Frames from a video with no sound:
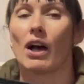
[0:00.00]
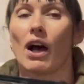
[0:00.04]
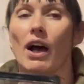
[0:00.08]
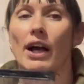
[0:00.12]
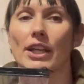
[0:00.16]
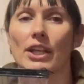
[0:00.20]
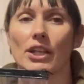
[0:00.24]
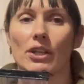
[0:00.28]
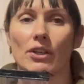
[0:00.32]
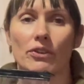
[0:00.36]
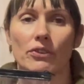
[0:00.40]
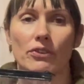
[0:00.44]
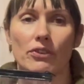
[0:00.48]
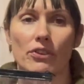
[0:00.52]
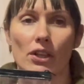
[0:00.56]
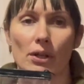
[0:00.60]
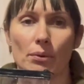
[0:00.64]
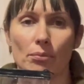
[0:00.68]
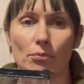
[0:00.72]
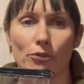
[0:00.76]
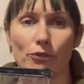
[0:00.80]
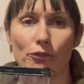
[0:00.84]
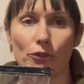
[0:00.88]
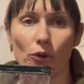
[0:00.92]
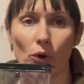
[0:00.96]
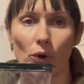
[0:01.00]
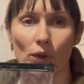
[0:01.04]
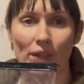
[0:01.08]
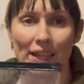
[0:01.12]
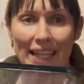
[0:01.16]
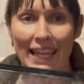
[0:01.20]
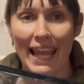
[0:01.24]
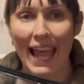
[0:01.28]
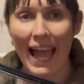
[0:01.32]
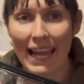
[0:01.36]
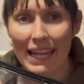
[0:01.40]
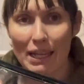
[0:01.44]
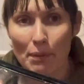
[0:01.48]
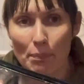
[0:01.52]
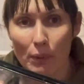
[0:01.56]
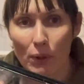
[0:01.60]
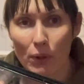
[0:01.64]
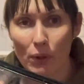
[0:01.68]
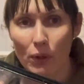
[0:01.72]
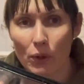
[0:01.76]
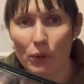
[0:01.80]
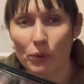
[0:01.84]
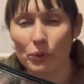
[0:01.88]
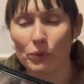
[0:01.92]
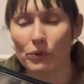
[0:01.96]
I used them for the
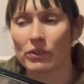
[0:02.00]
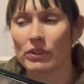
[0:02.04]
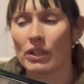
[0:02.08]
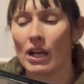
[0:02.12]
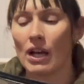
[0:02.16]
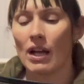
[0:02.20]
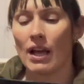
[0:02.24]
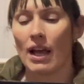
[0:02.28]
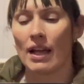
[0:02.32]
cables.